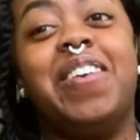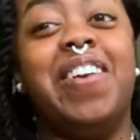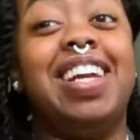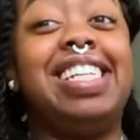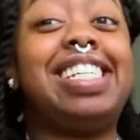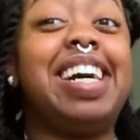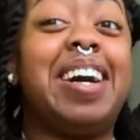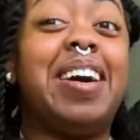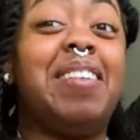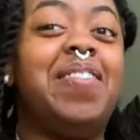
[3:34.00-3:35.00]
a great
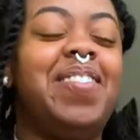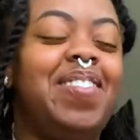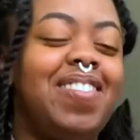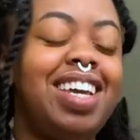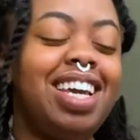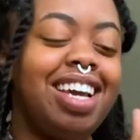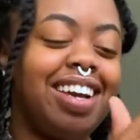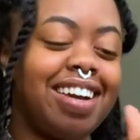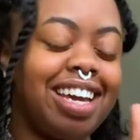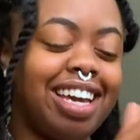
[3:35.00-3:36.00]
time.
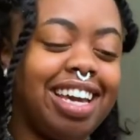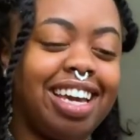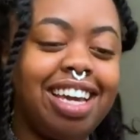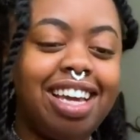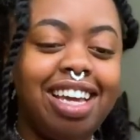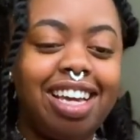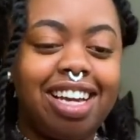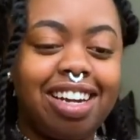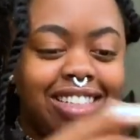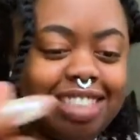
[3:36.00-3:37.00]
Okay.
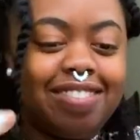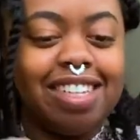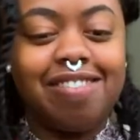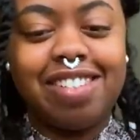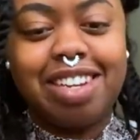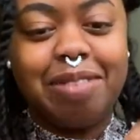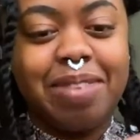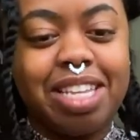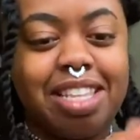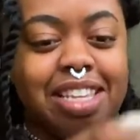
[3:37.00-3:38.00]
All right, so we're gonna
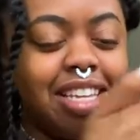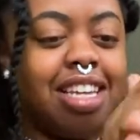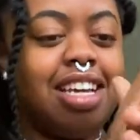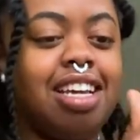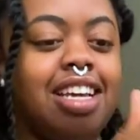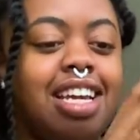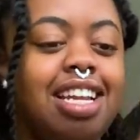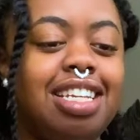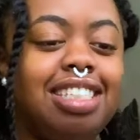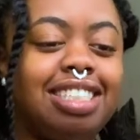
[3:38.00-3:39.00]
make the, and
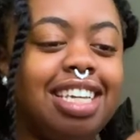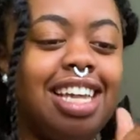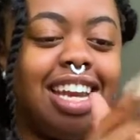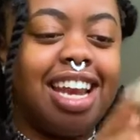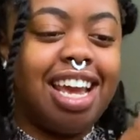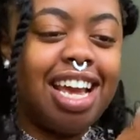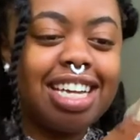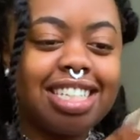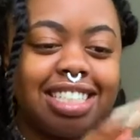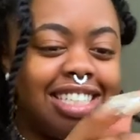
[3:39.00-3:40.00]
it just
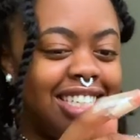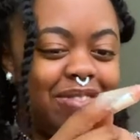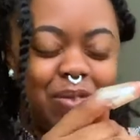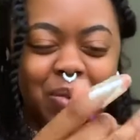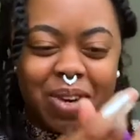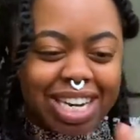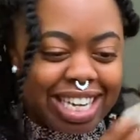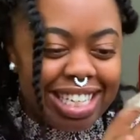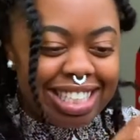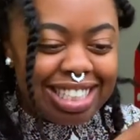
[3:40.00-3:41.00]
connects and it,
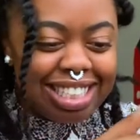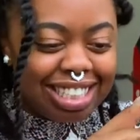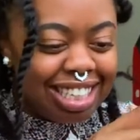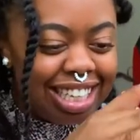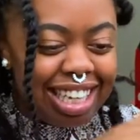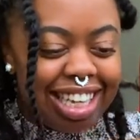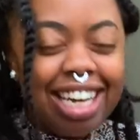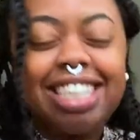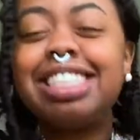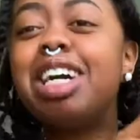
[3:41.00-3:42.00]
what?
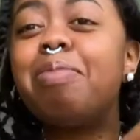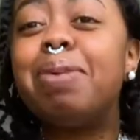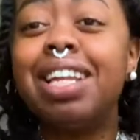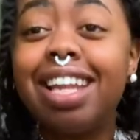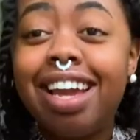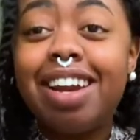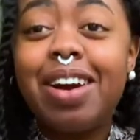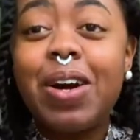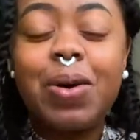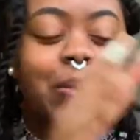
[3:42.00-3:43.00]
Like
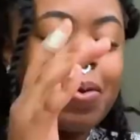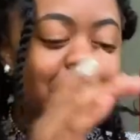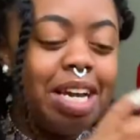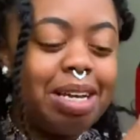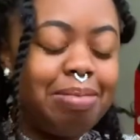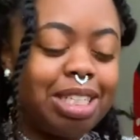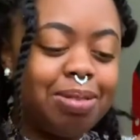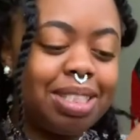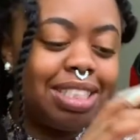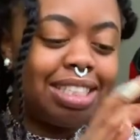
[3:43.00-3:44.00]
Play-Doh mixed
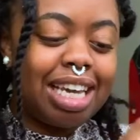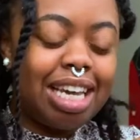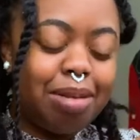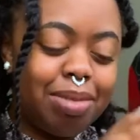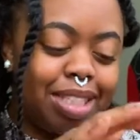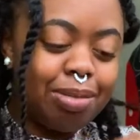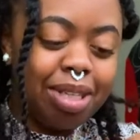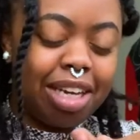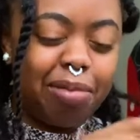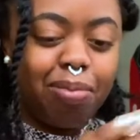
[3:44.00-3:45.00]
with sand, mixed with
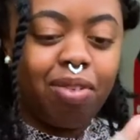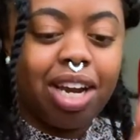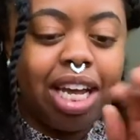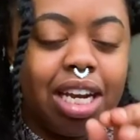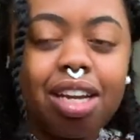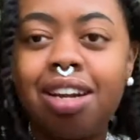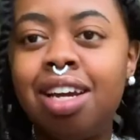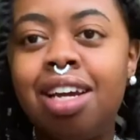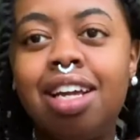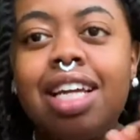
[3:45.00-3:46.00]
like bread.
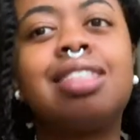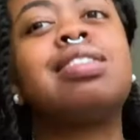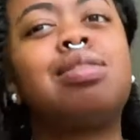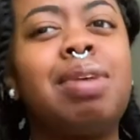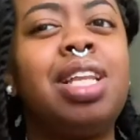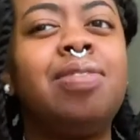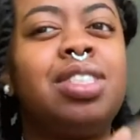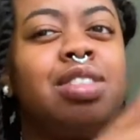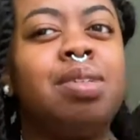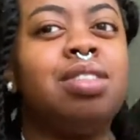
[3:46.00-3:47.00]
Like the smell of
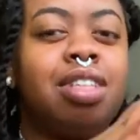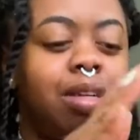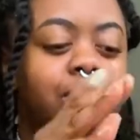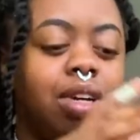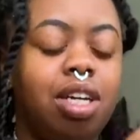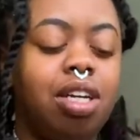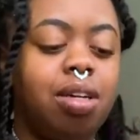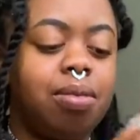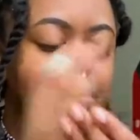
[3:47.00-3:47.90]
it smells like bread.